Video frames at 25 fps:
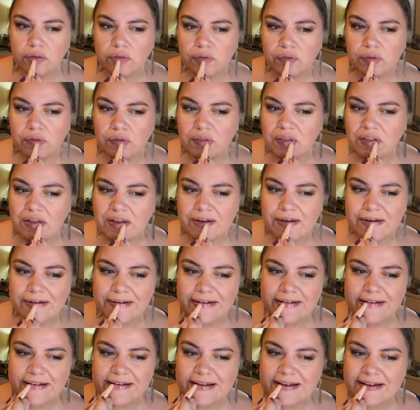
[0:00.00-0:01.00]
like
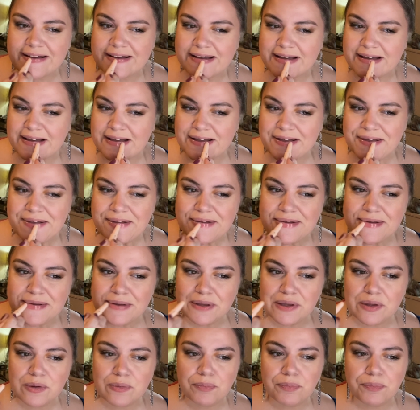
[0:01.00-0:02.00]
a
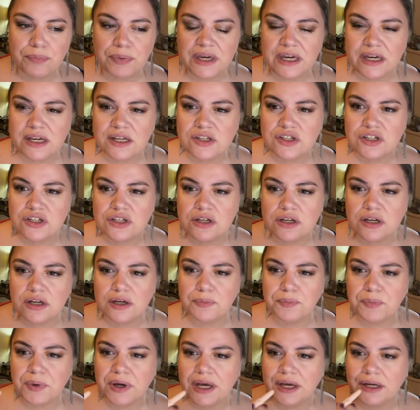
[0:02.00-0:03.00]
peach
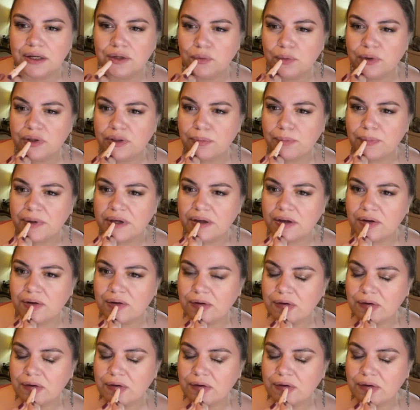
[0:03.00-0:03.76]
combined with a pink.